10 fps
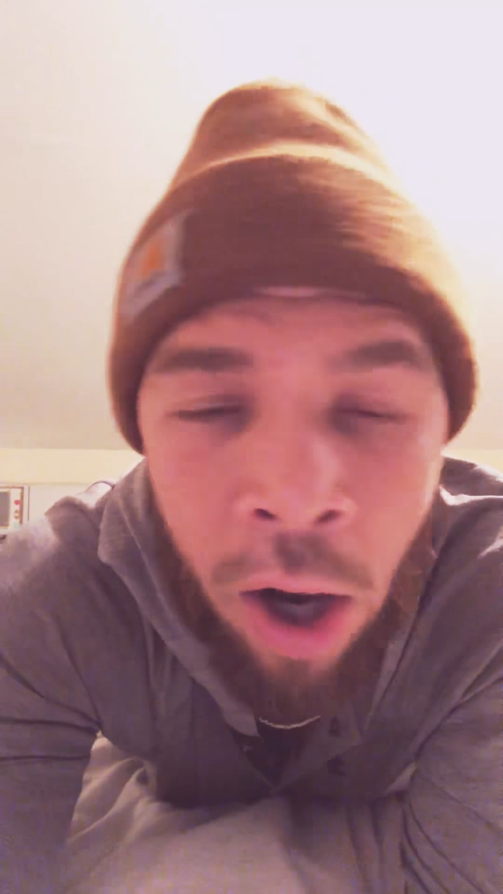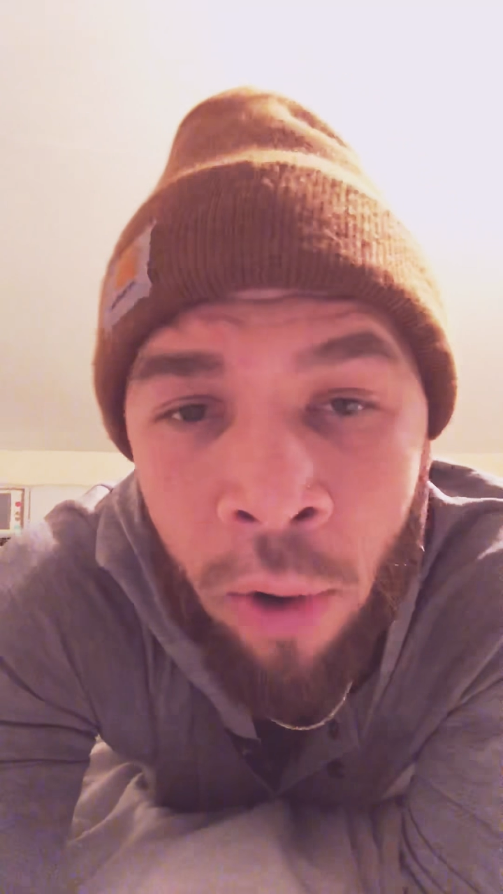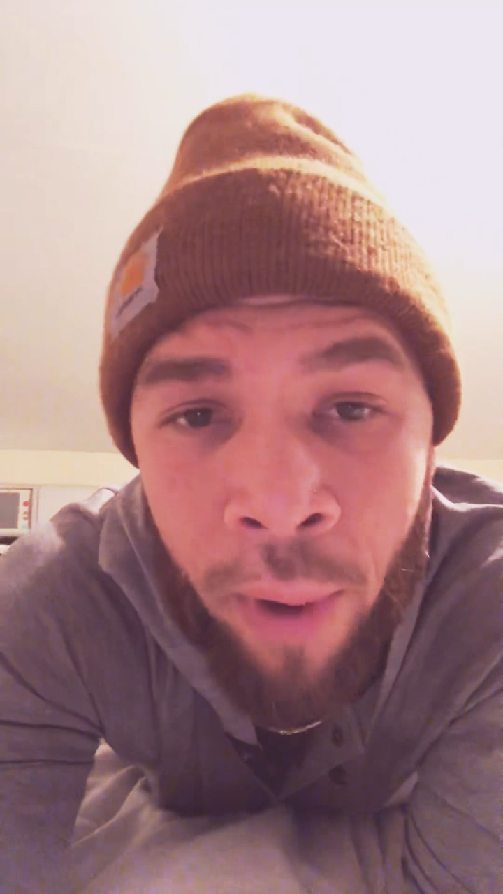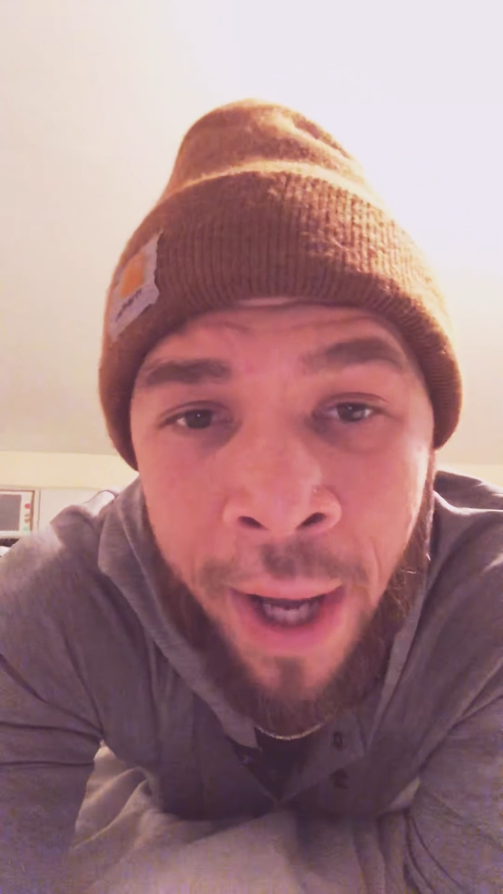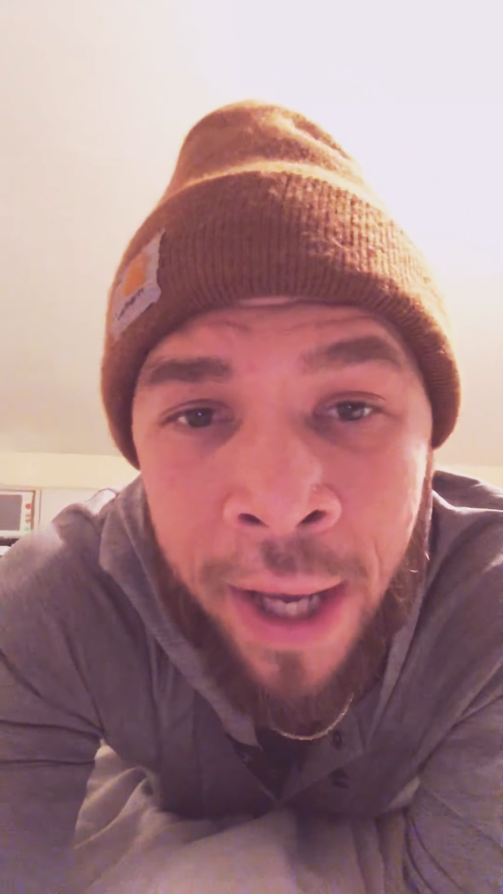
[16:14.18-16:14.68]

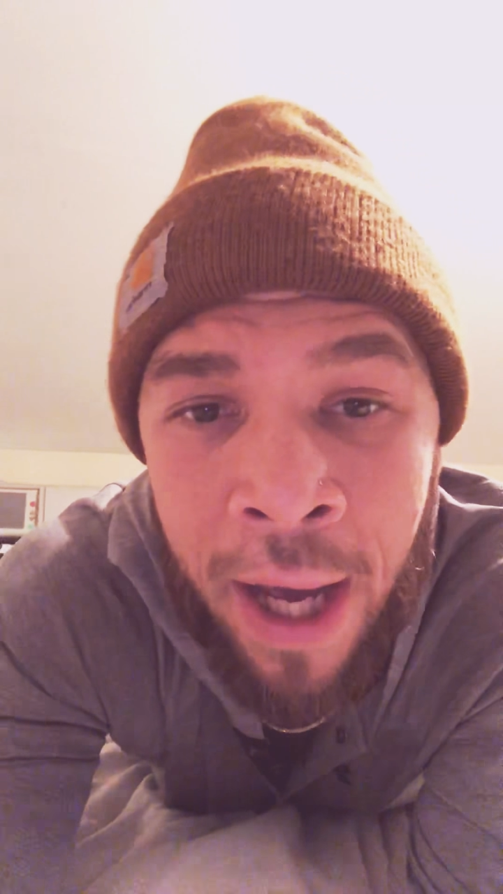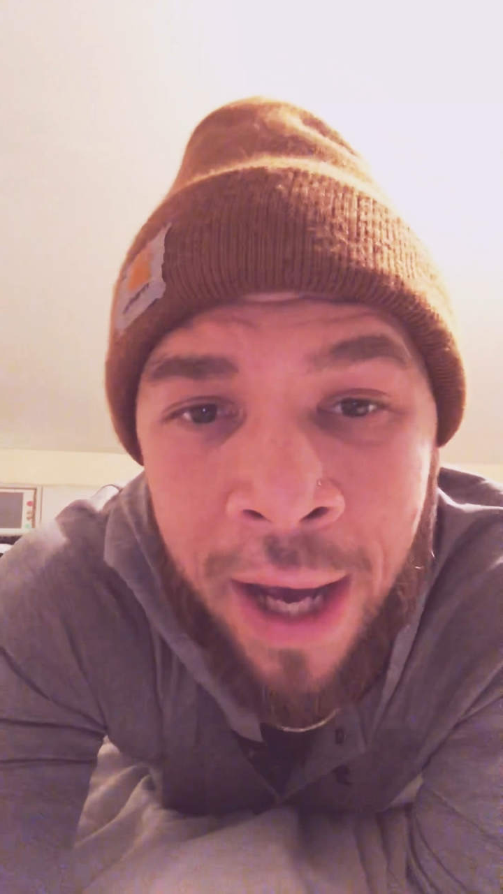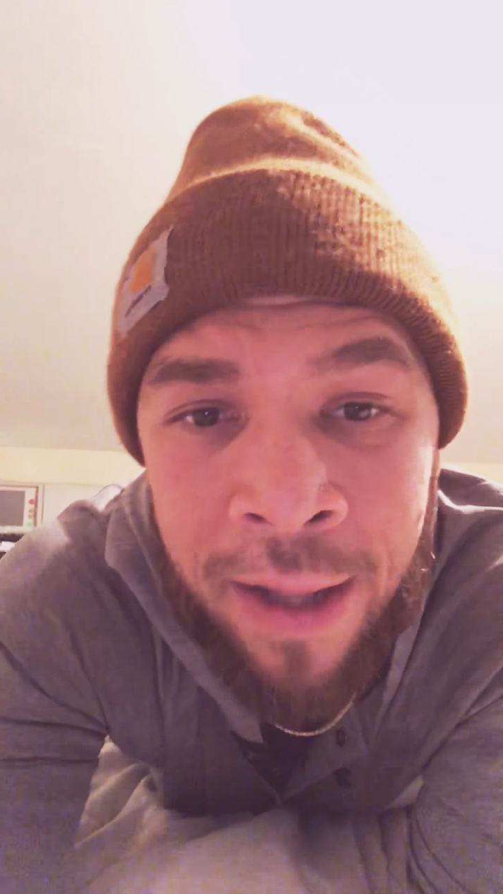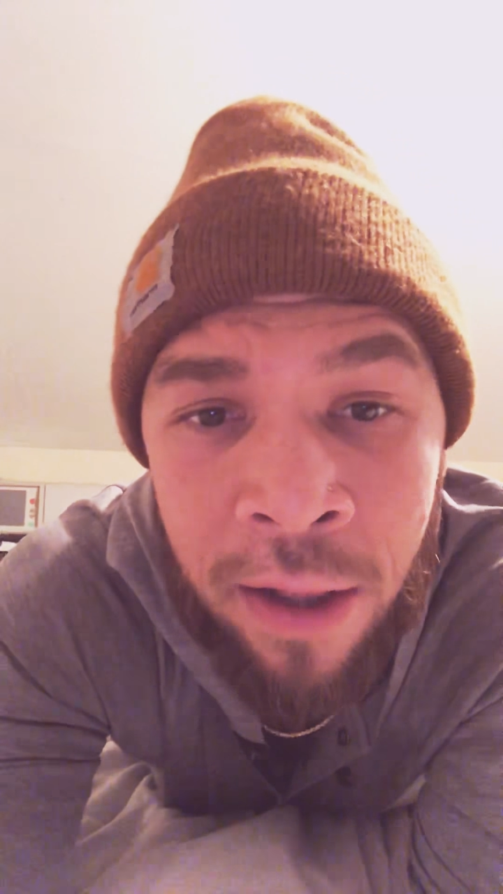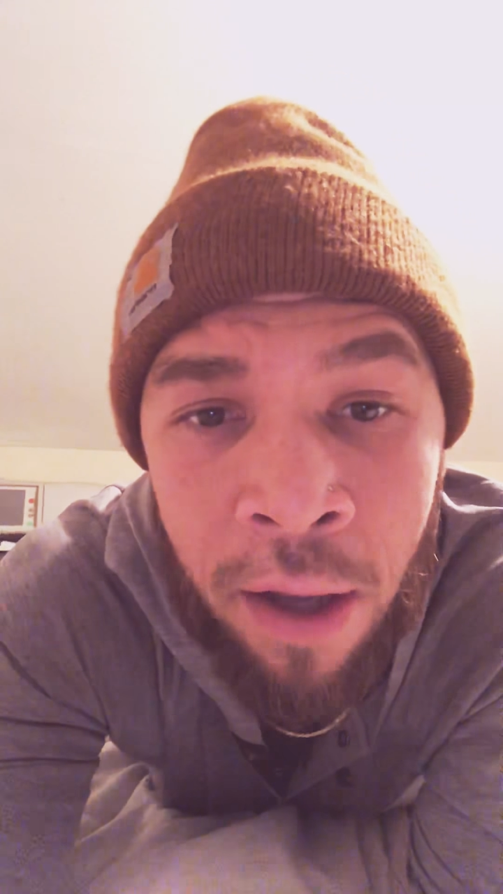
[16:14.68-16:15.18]
all right,
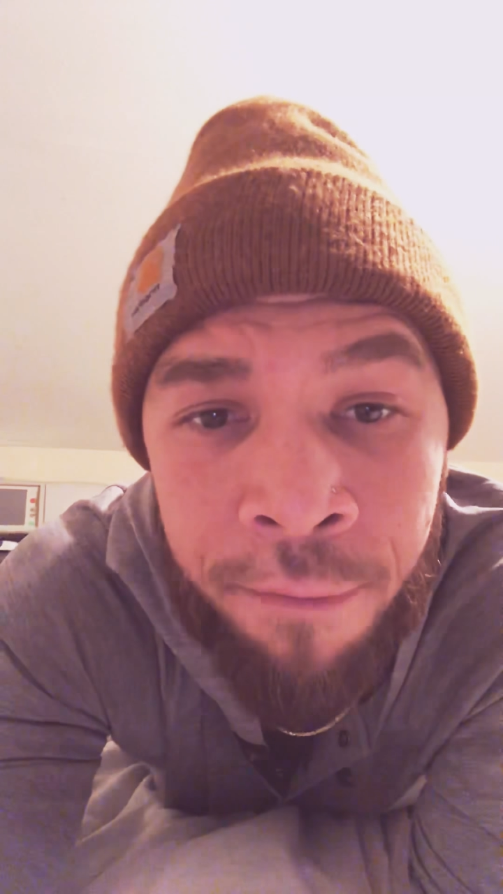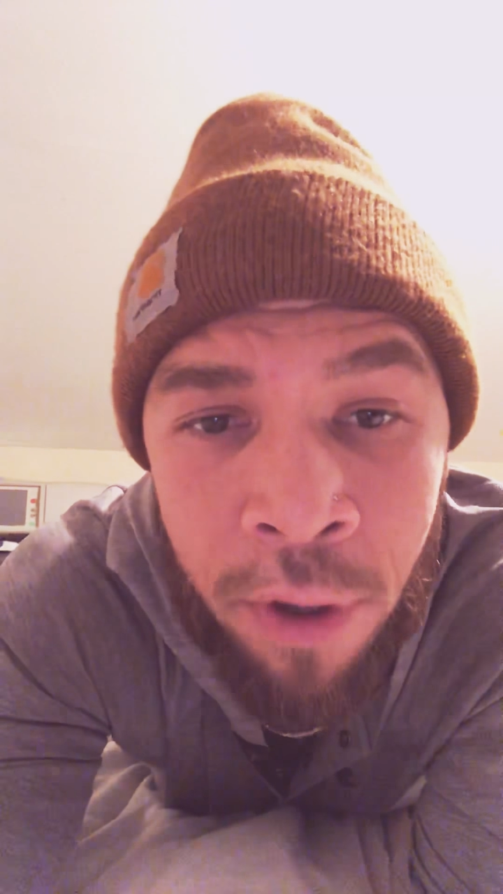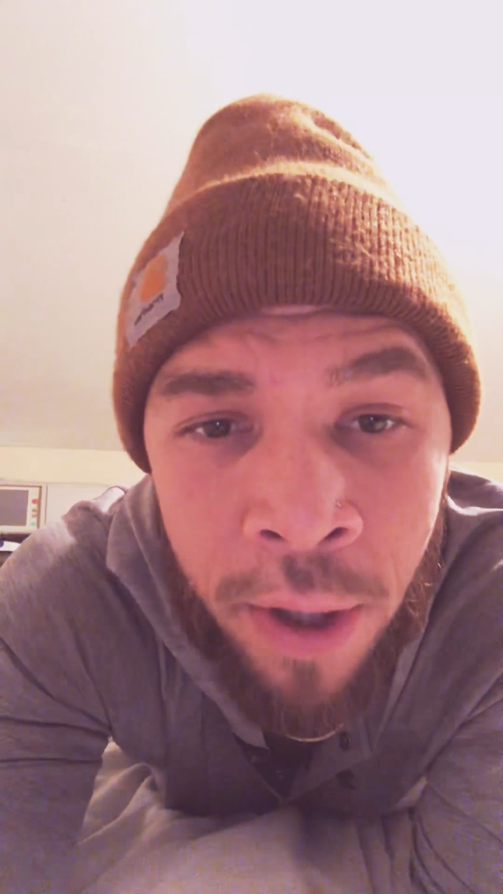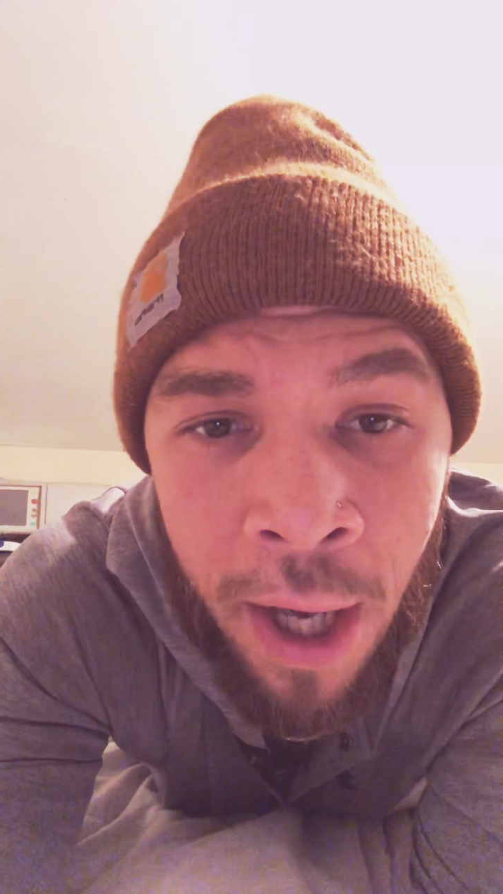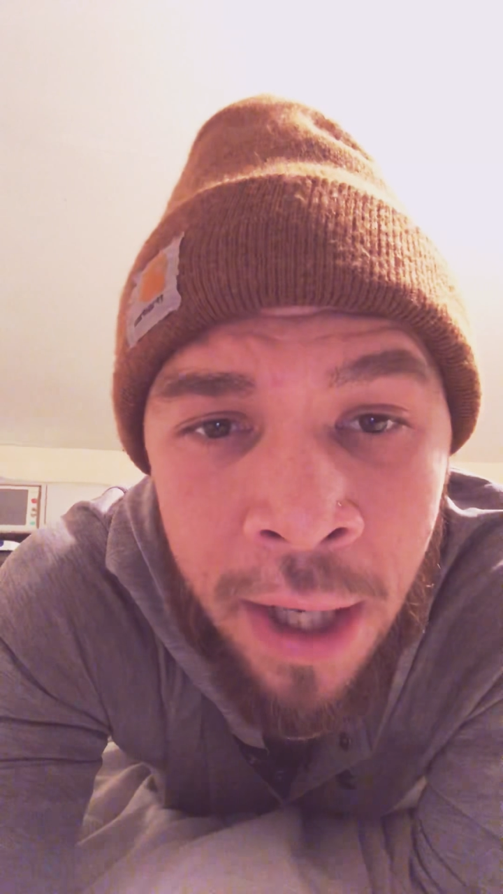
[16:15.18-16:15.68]
I love
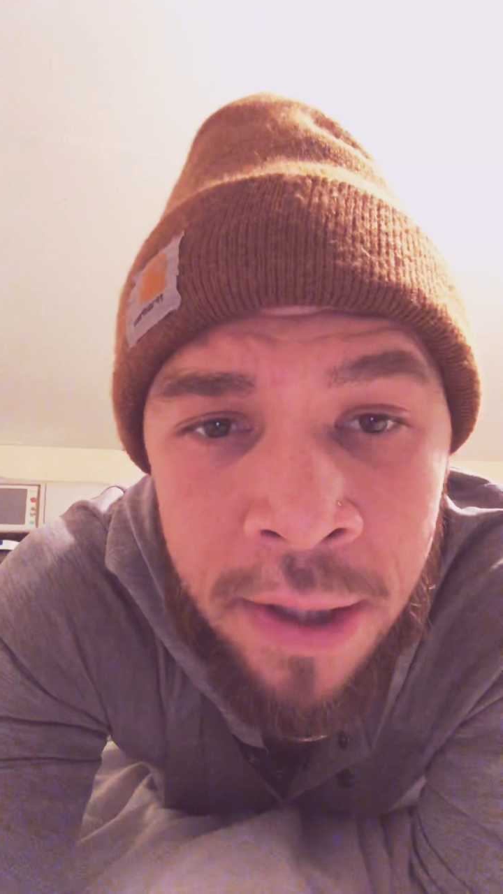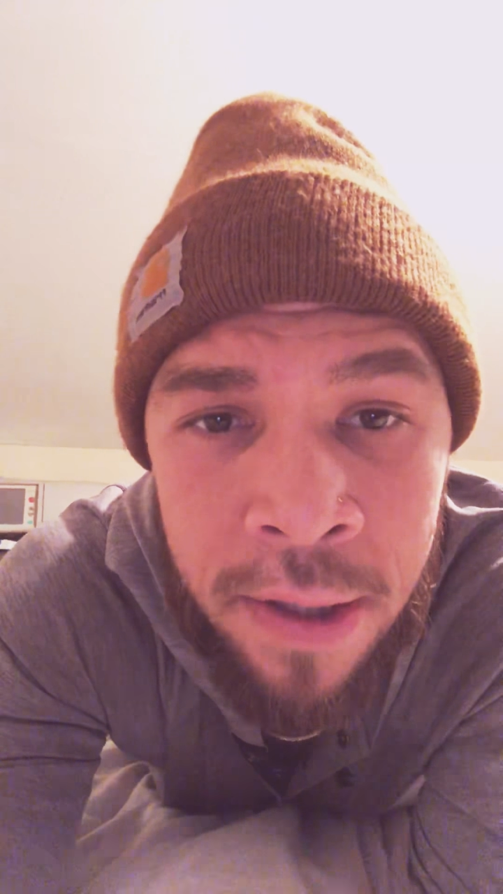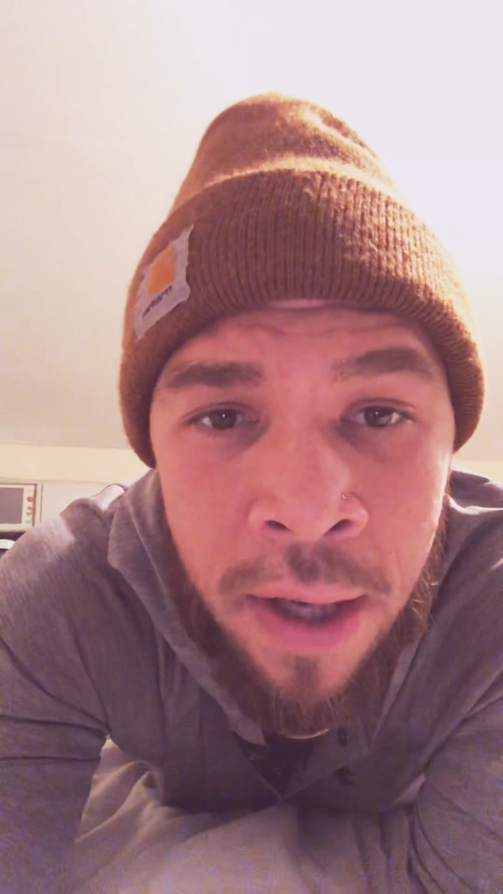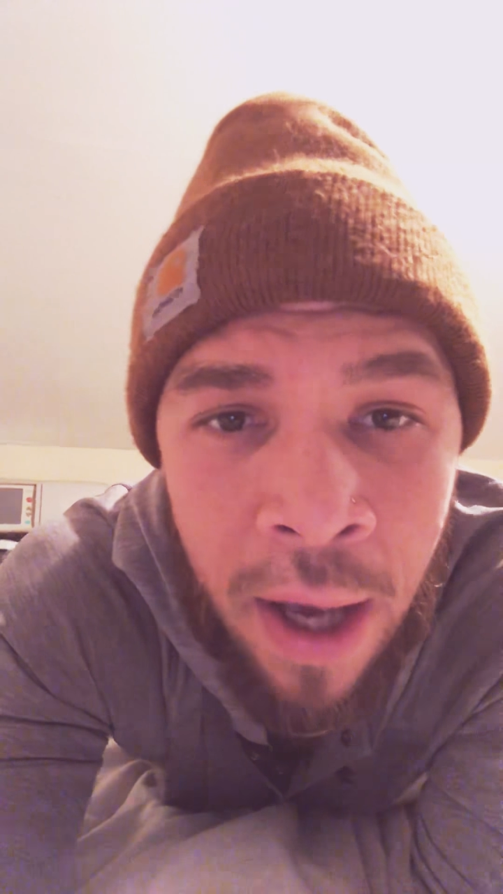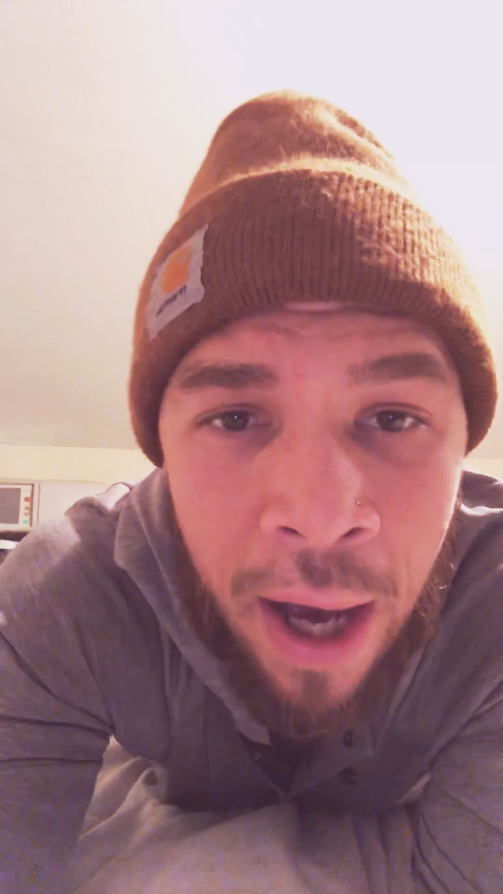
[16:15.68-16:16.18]
you guys.